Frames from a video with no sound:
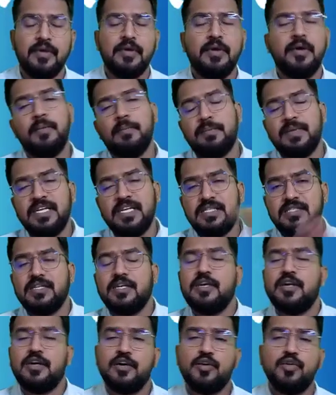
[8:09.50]
please
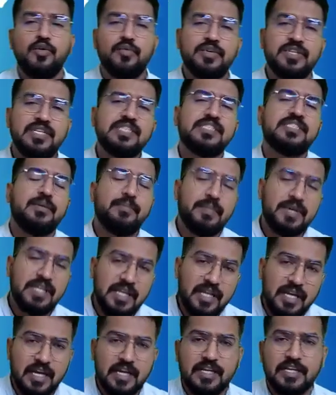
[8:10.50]
go with some other
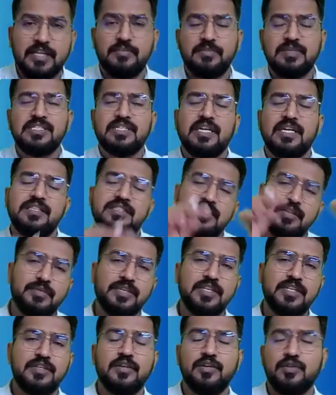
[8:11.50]
RTPs and some
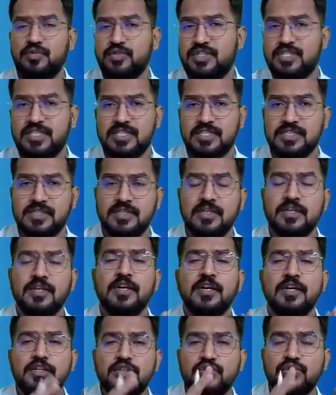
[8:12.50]
other questions.
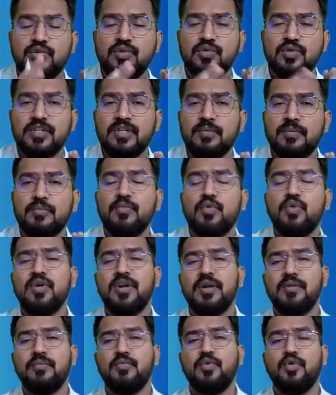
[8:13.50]
So the more
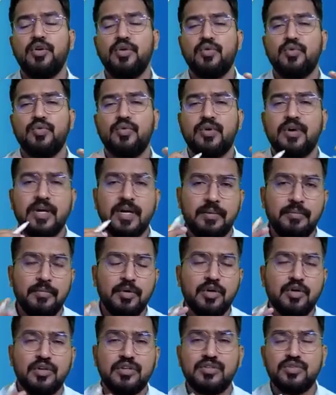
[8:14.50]
and more you come
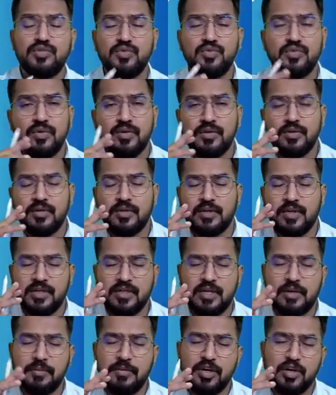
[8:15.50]
across
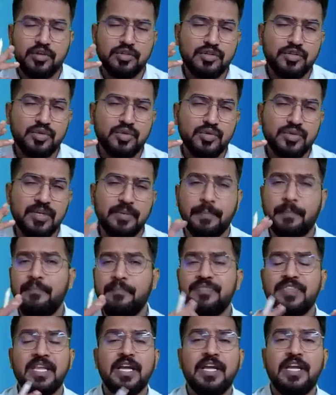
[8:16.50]
through some
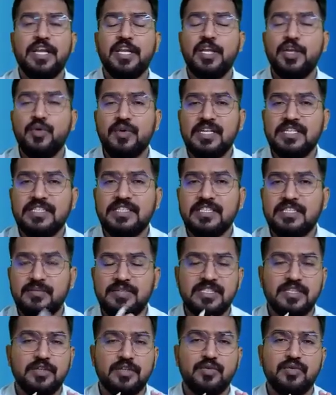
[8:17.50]
new adjustments
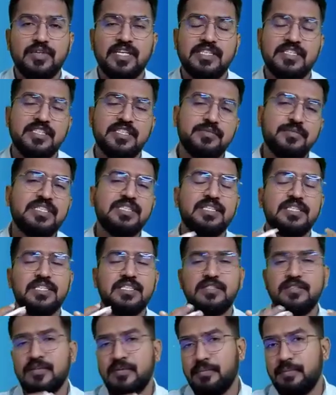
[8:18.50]
and good adjustments, it
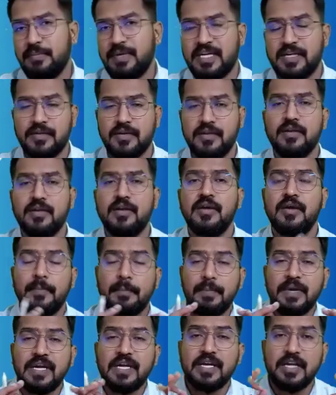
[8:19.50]
is better.
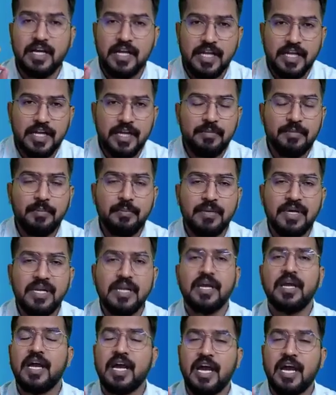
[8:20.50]
But
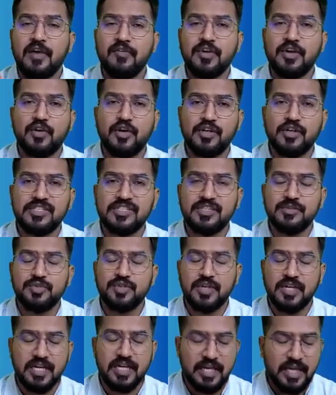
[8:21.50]
remember, having conceptual
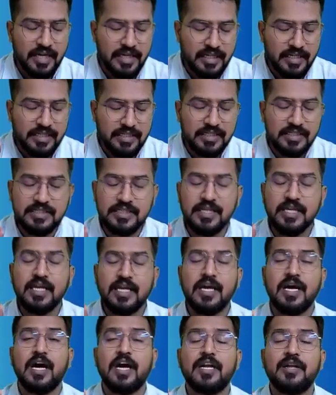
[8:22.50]
clarity is
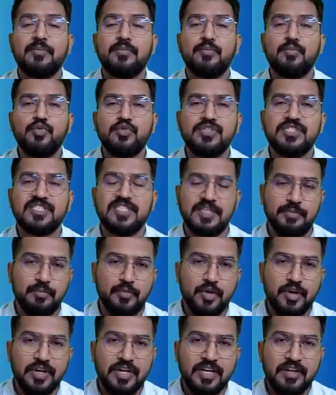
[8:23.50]
utmost
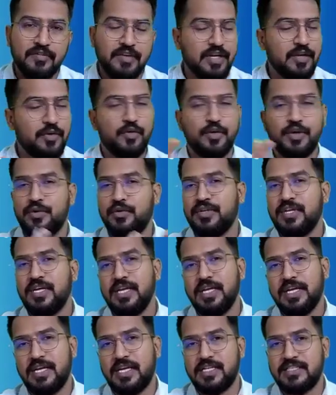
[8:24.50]
important while going to the
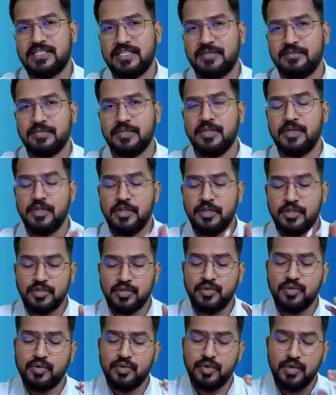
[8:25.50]
exam.
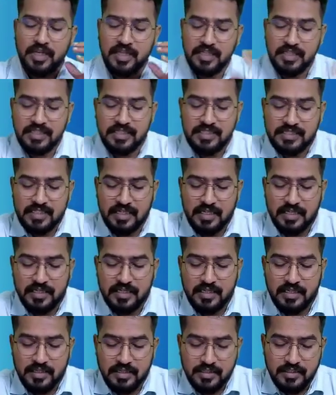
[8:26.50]
So these are
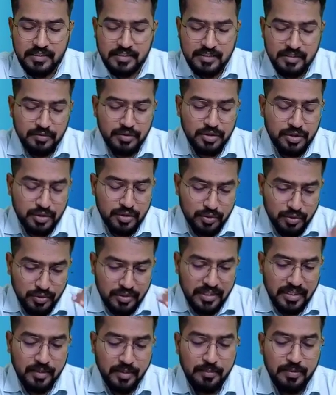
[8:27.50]
the things which you should
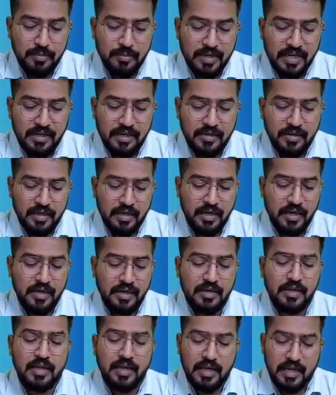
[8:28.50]
keep in mind,
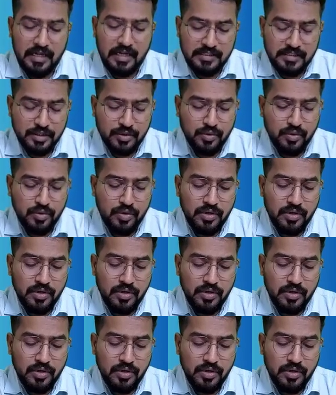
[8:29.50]
and as I told,